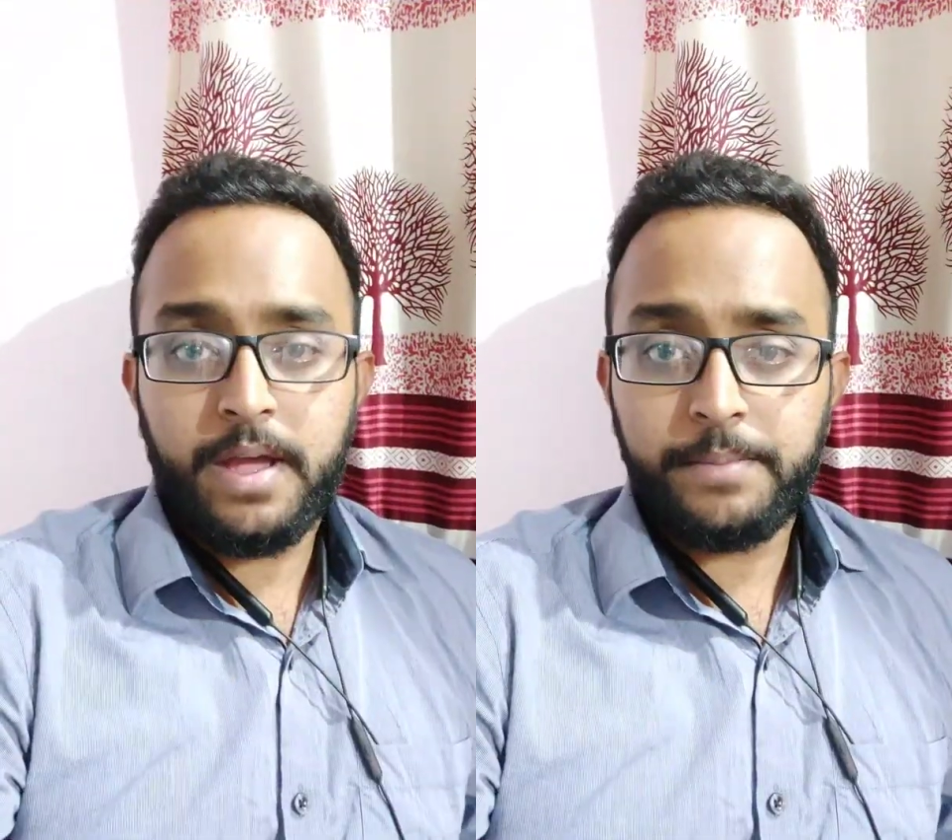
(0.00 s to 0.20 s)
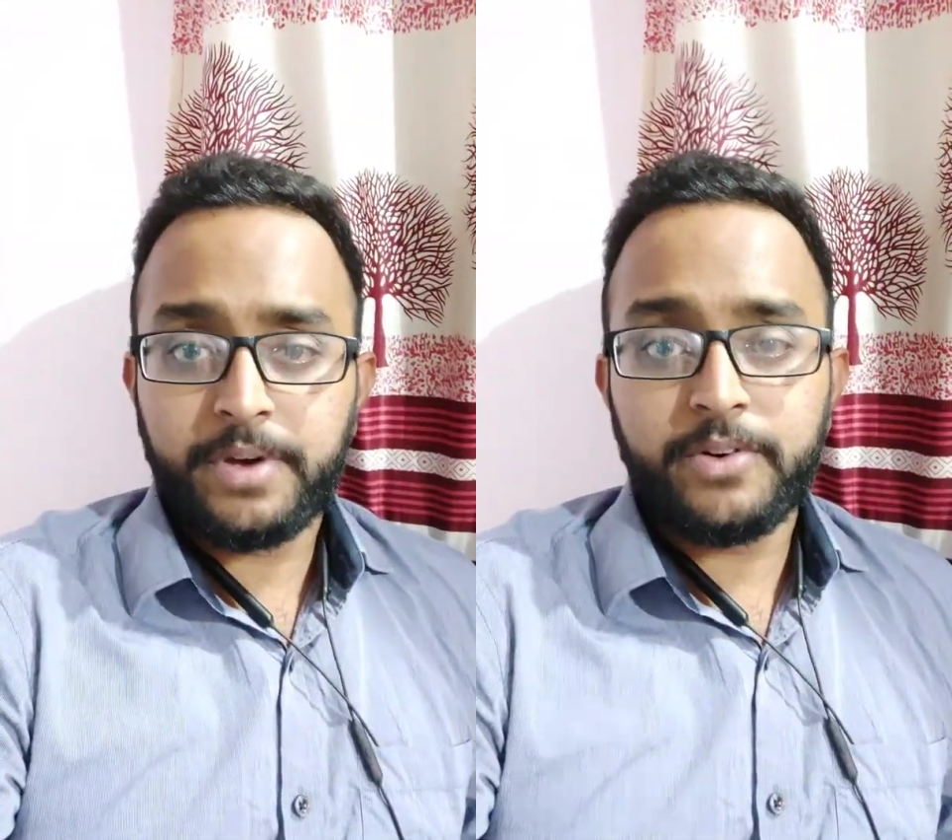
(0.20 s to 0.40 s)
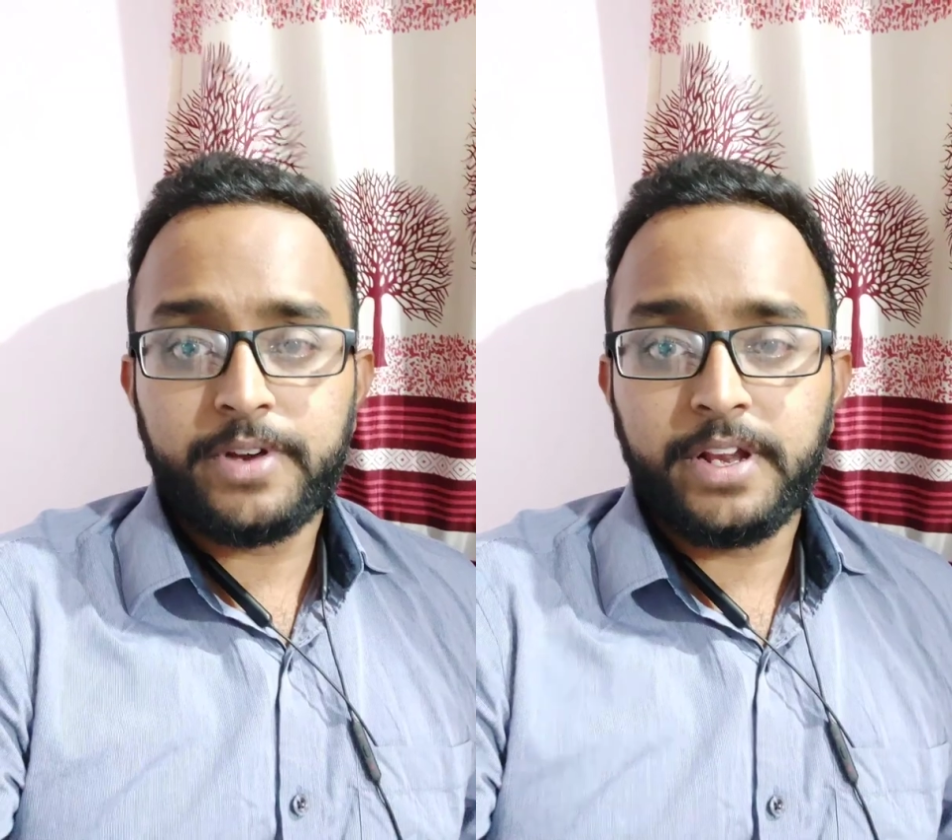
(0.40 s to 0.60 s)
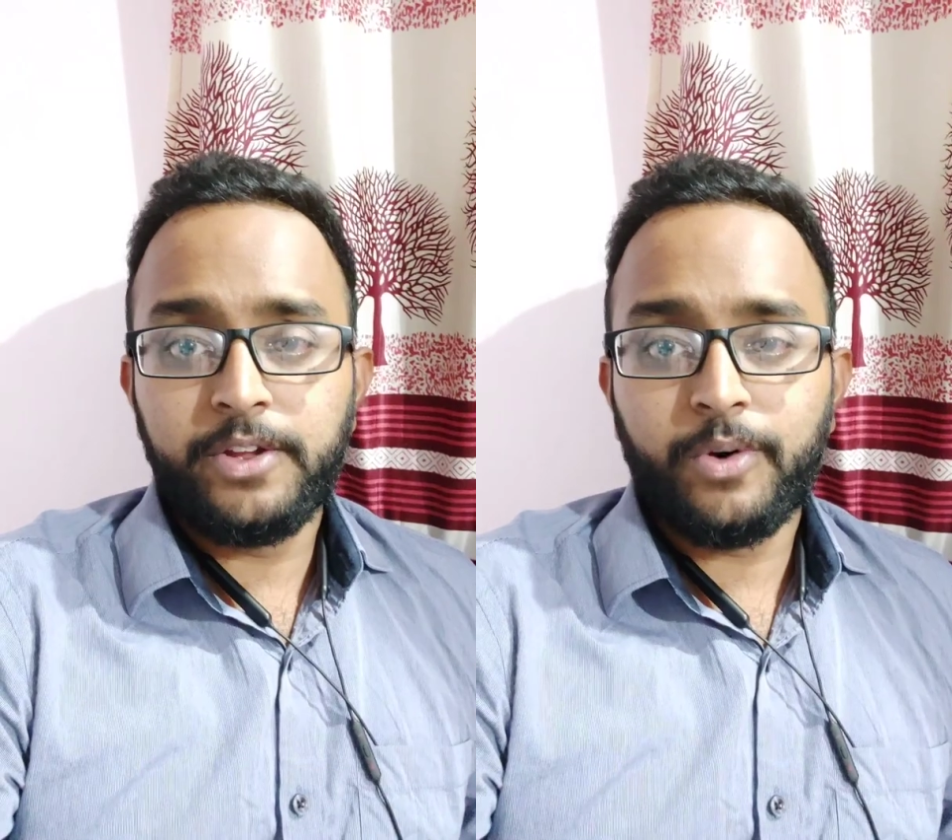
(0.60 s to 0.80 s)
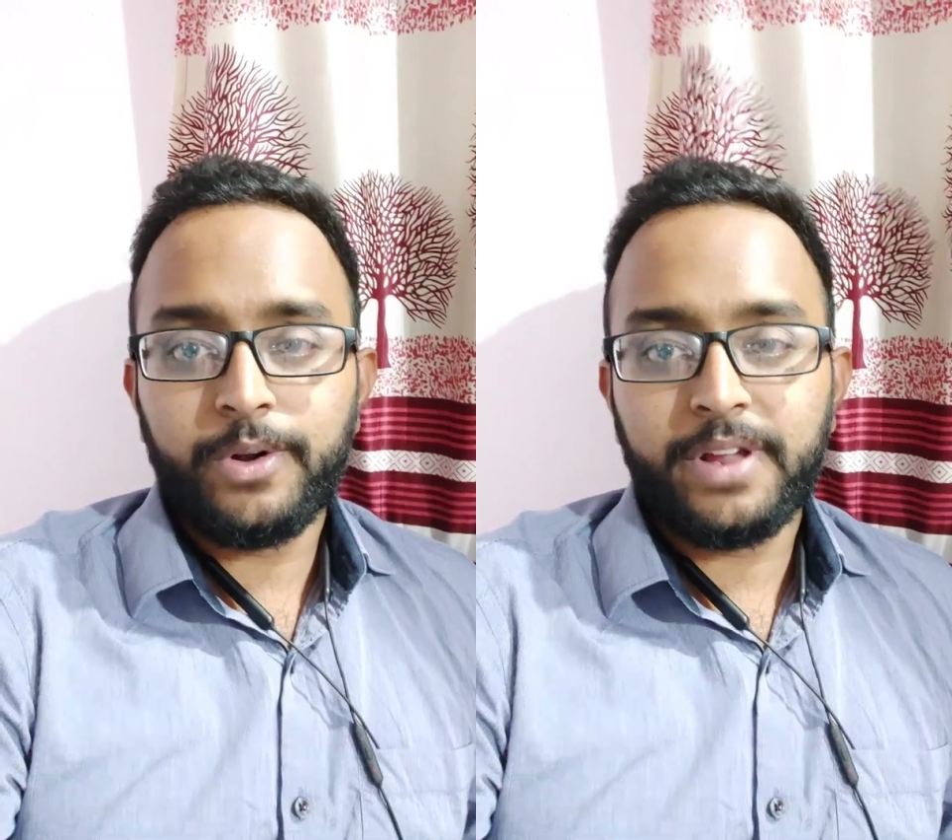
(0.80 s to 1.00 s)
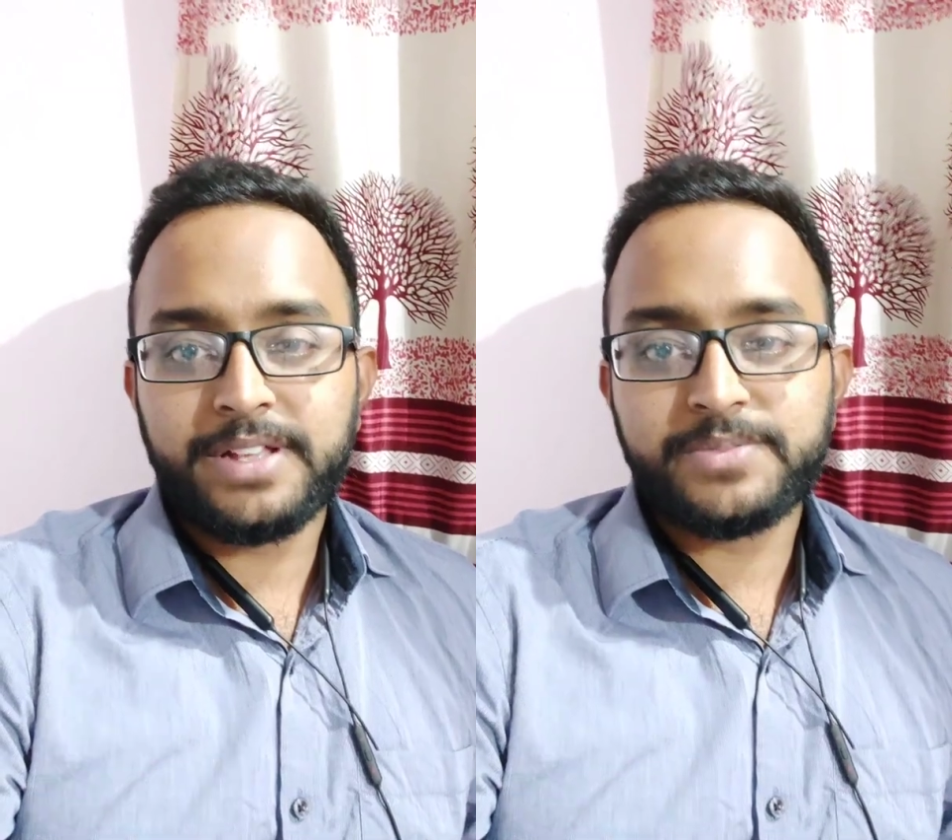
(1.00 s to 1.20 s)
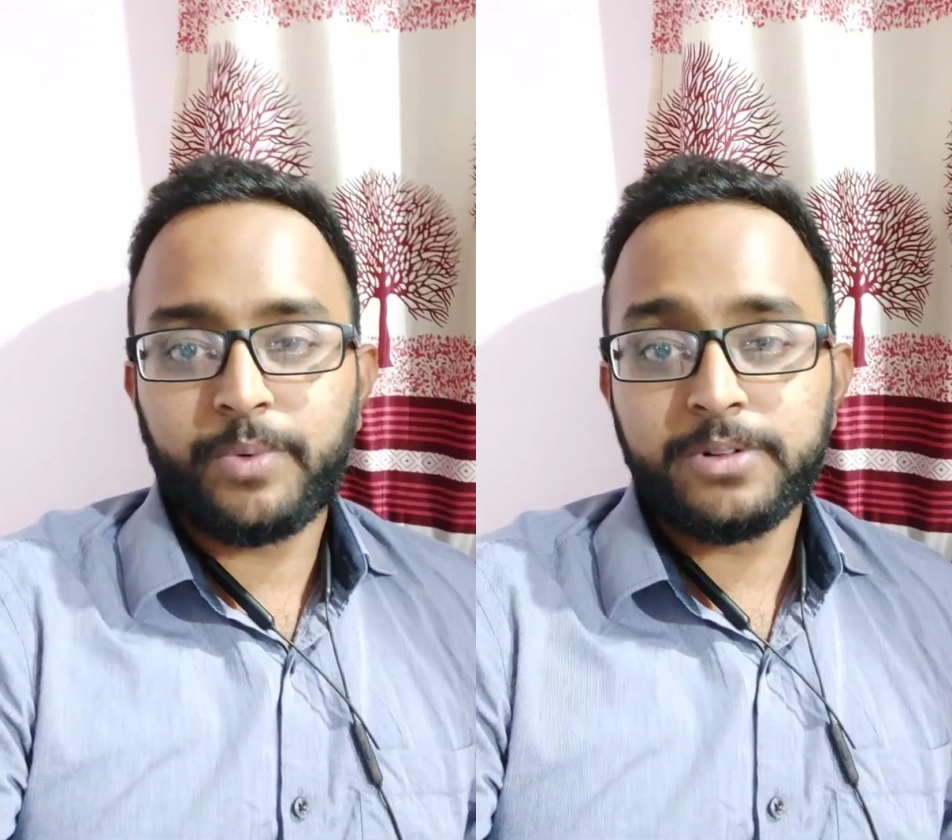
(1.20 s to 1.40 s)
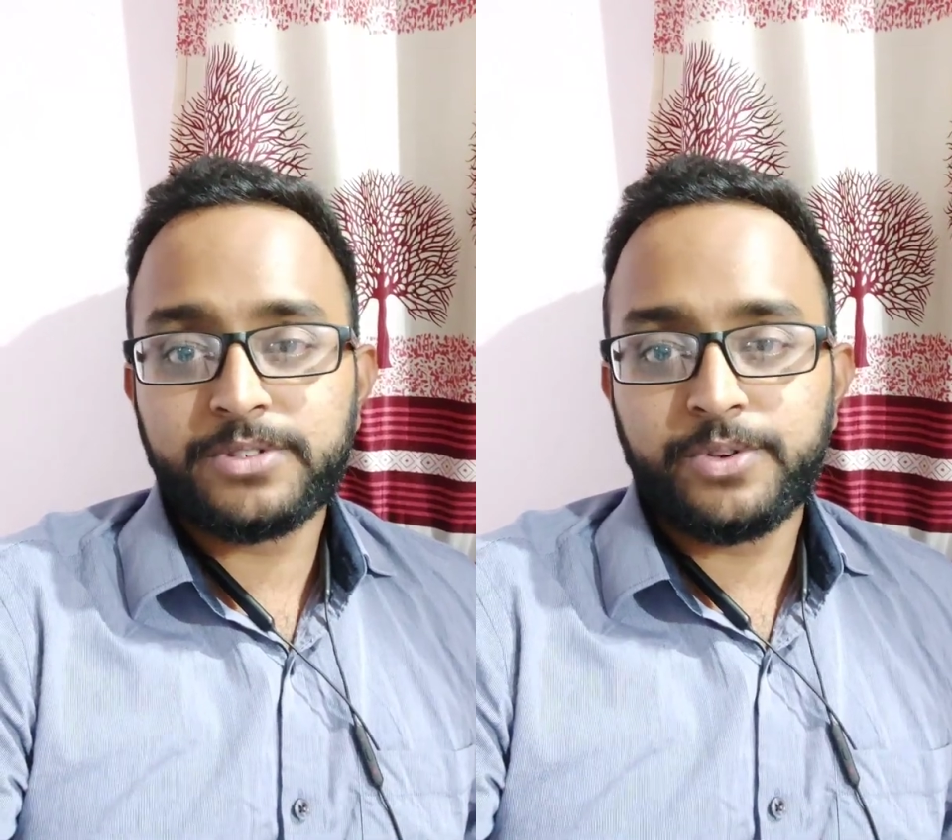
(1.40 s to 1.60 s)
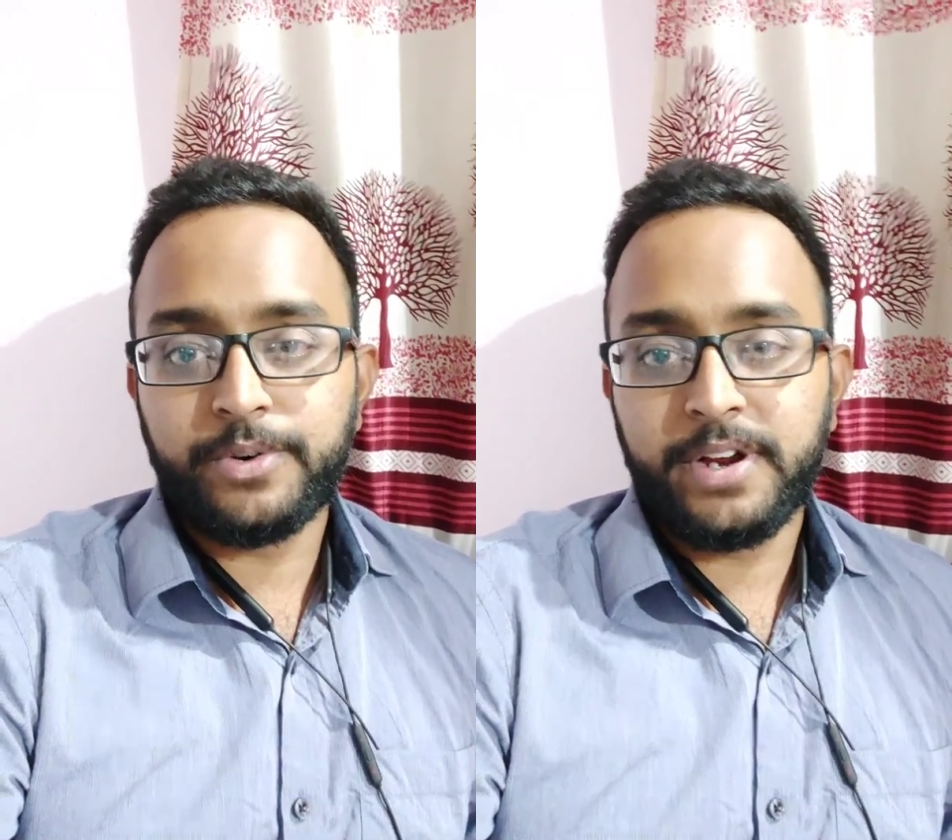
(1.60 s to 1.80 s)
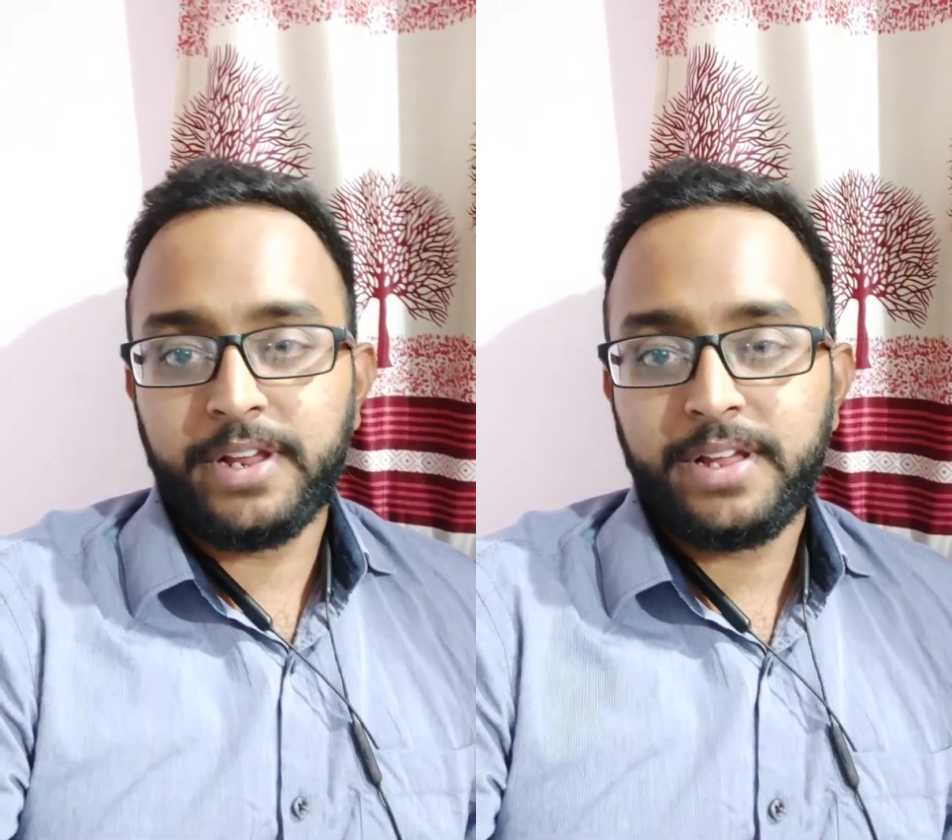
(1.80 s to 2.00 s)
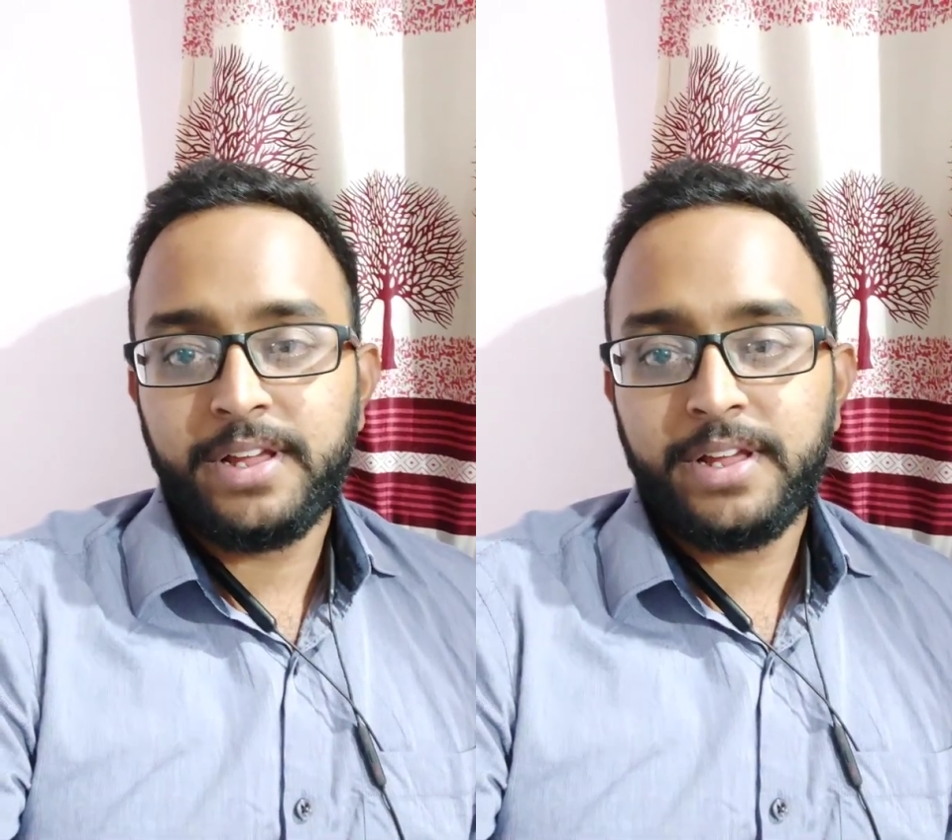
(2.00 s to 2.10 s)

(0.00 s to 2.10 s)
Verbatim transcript: I am going to tell you all a small story.